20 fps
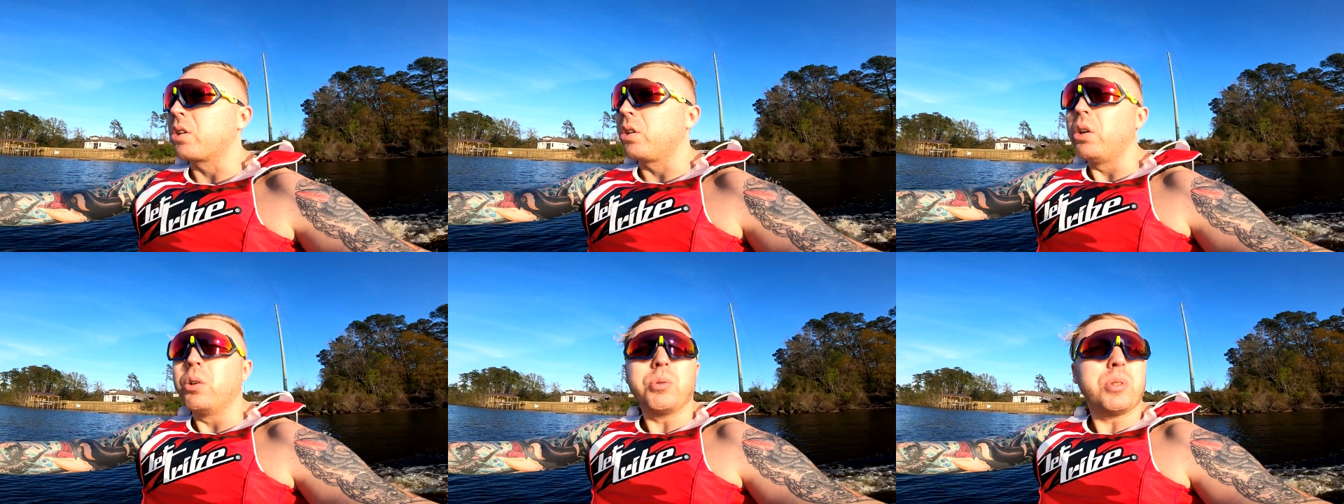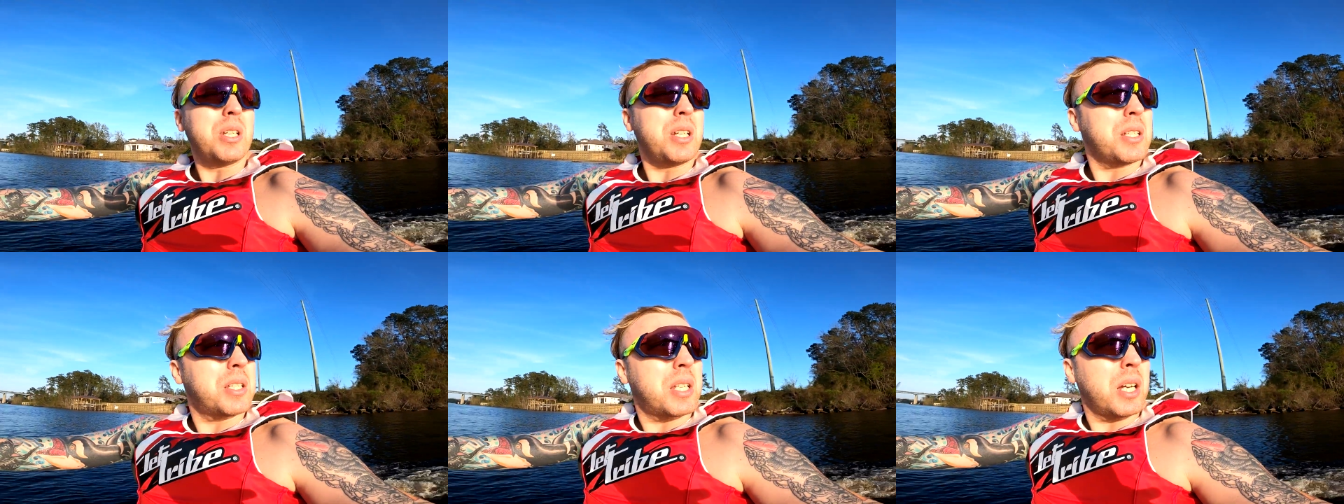
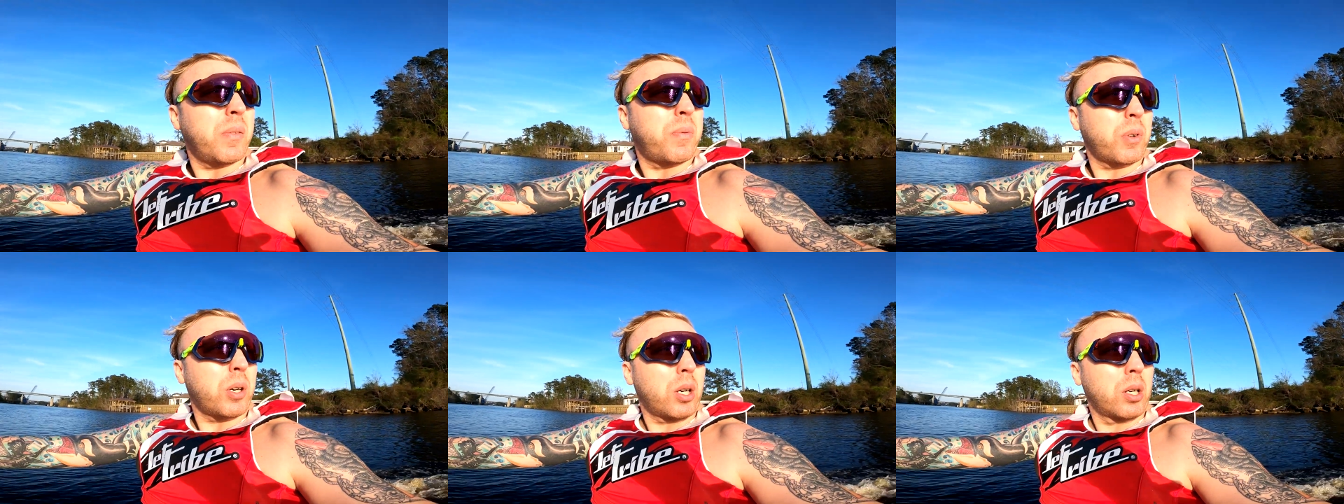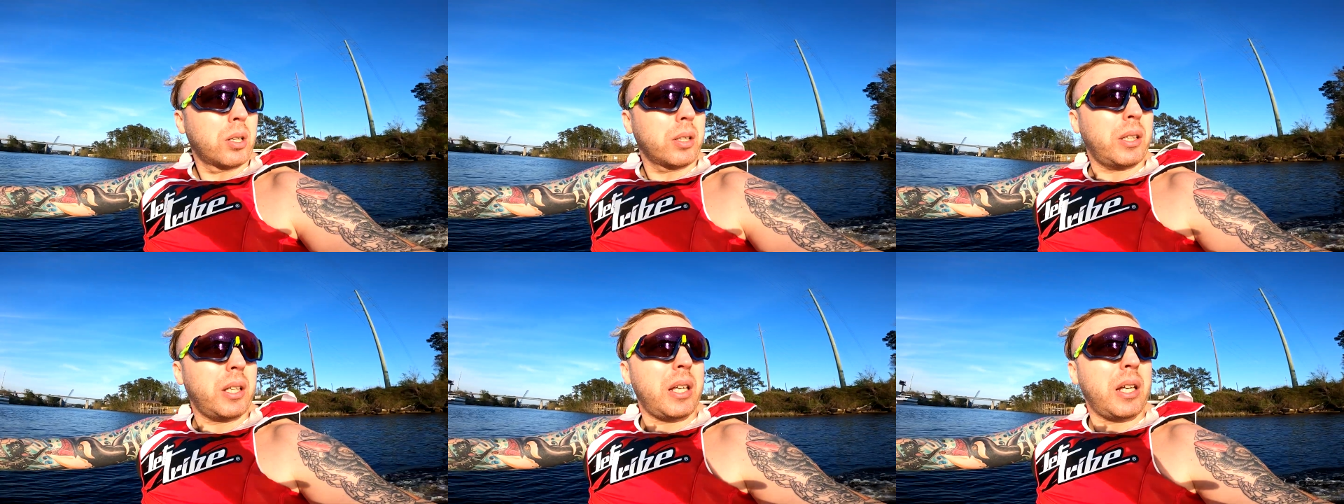closing stuff
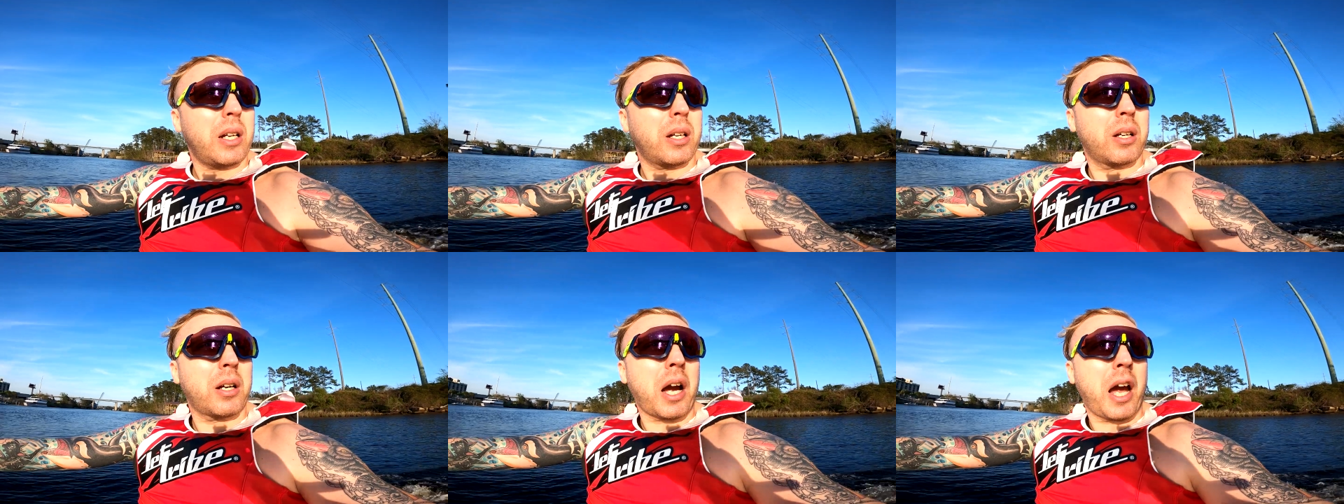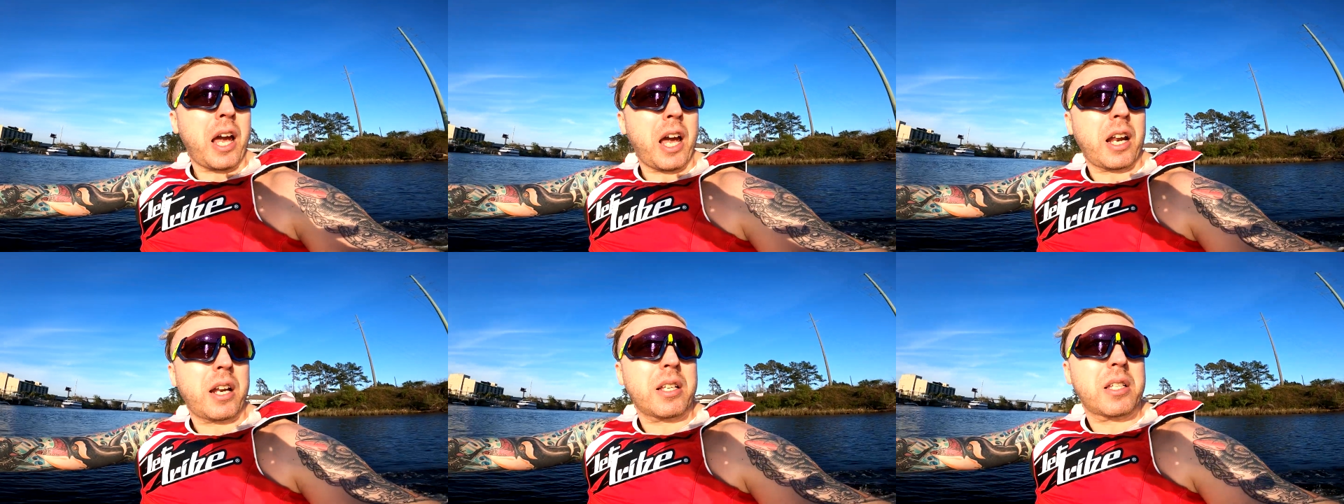early here. I
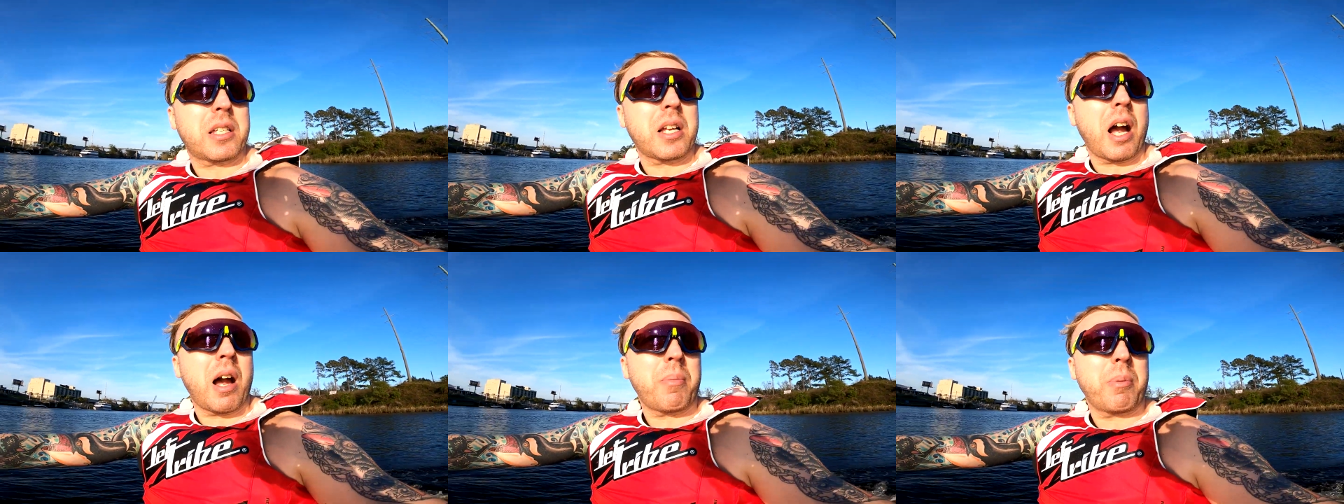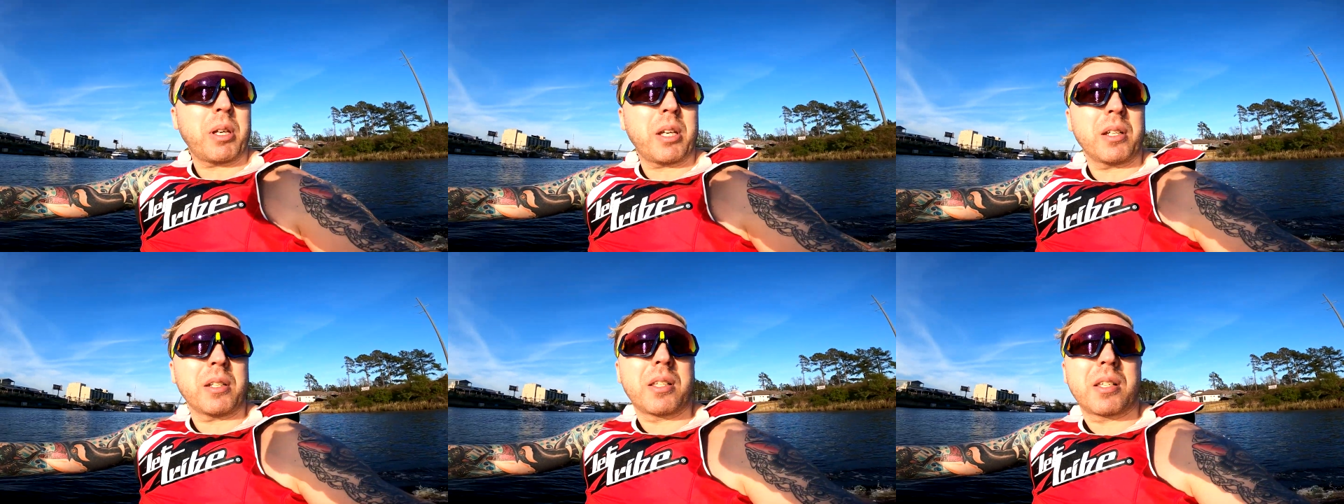had to stop
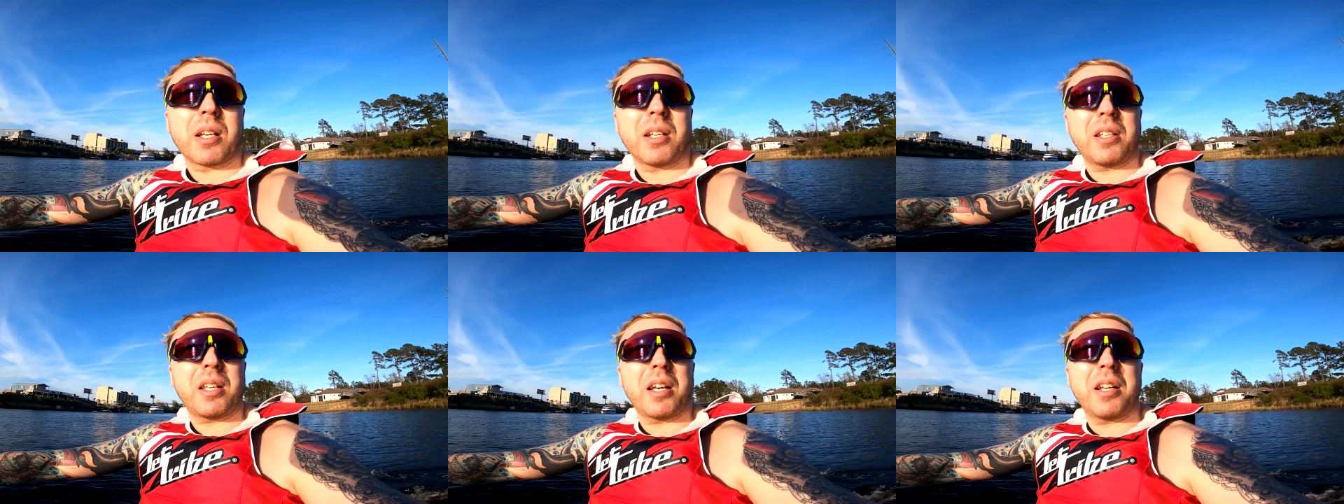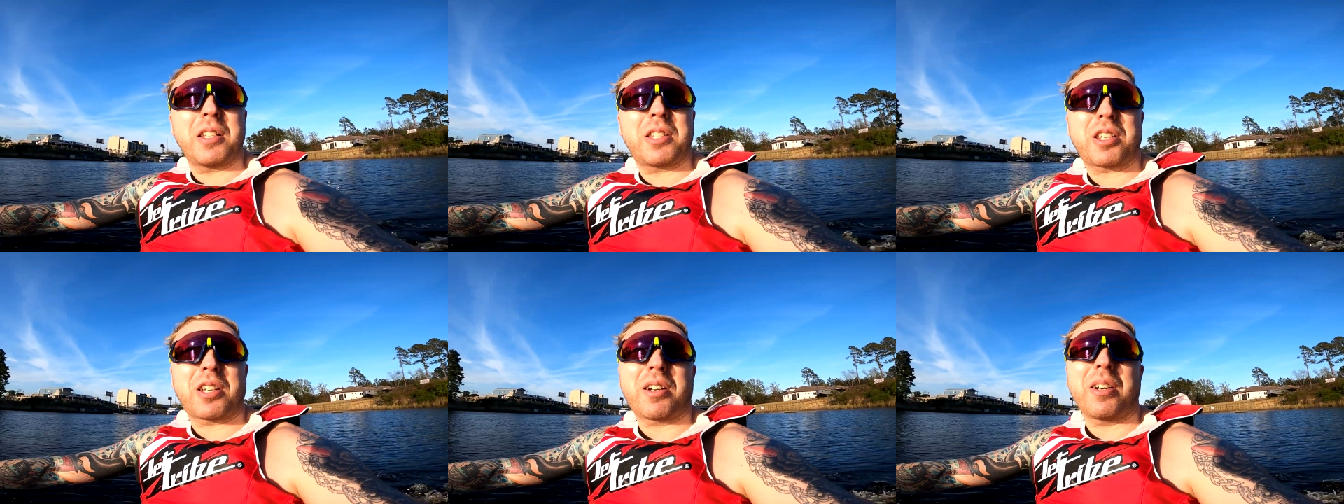and get
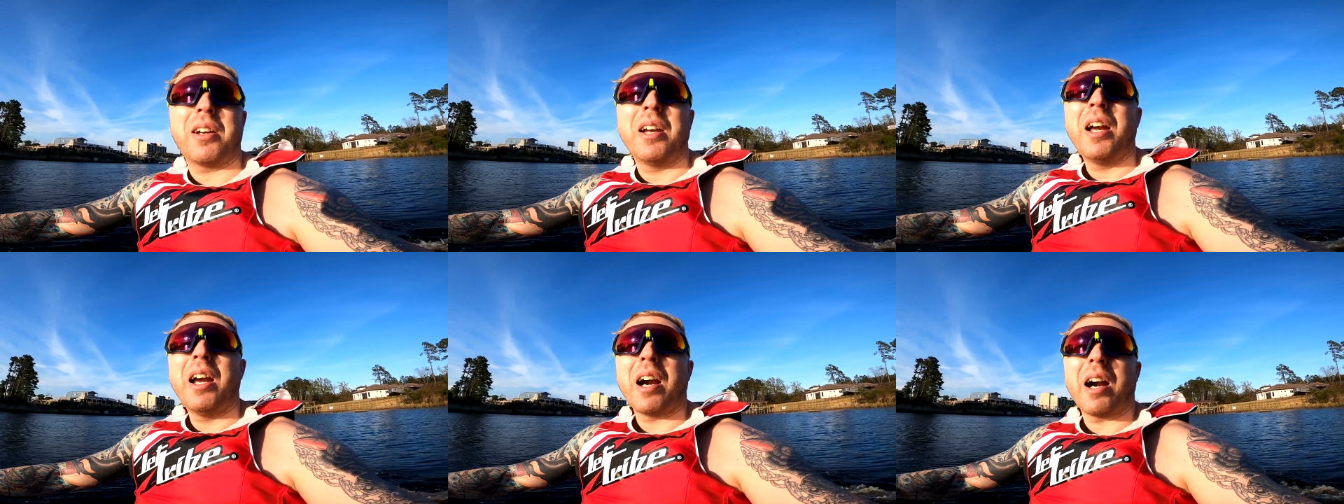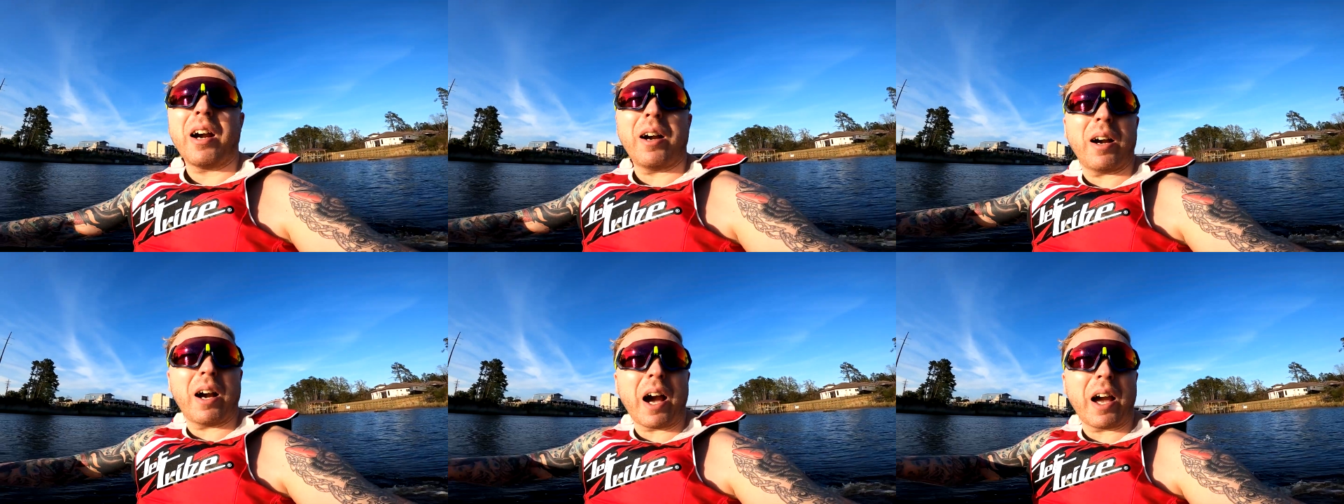Sundance.
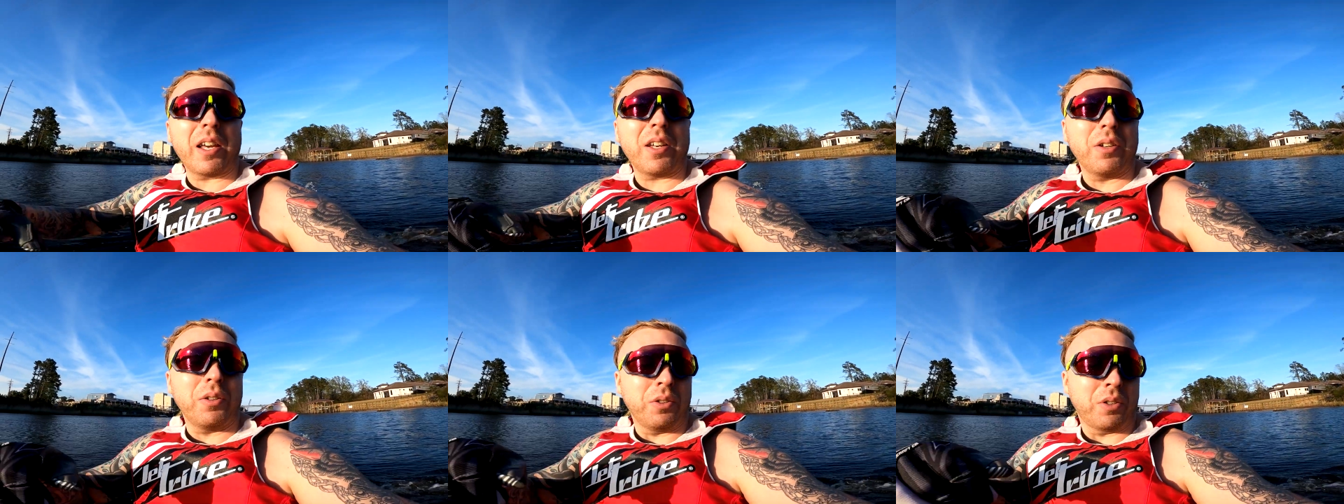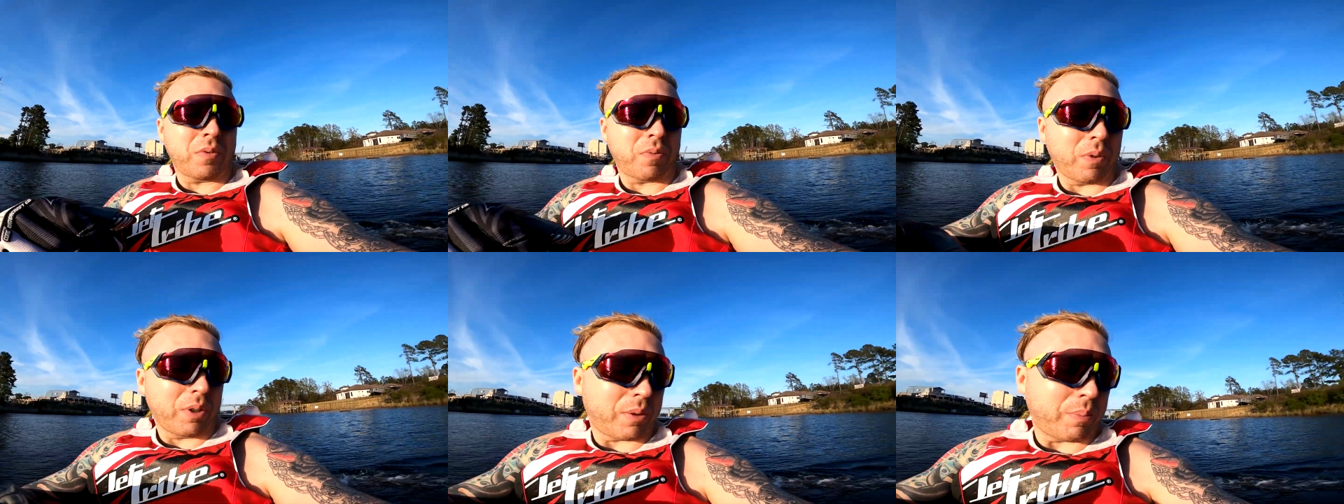I
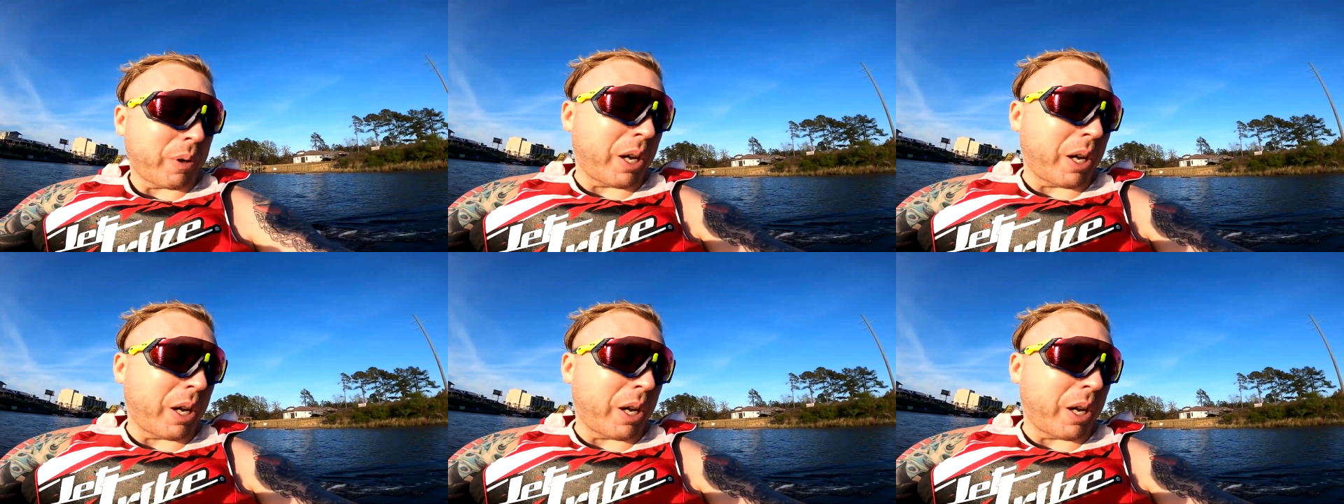use with